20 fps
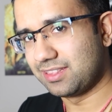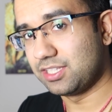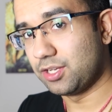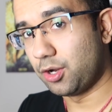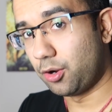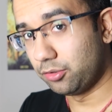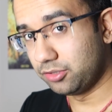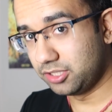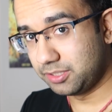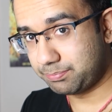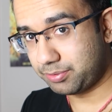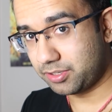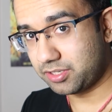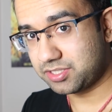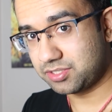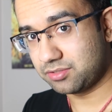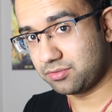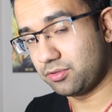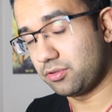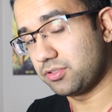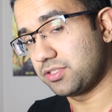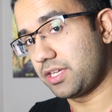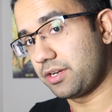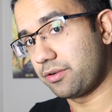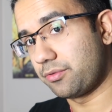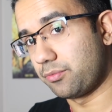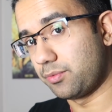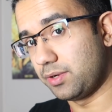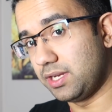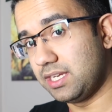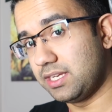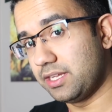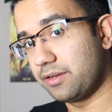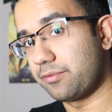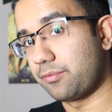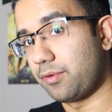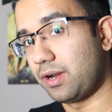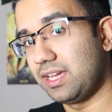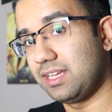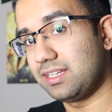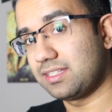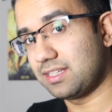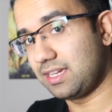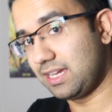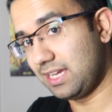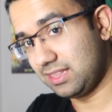The only person who knows how to read and write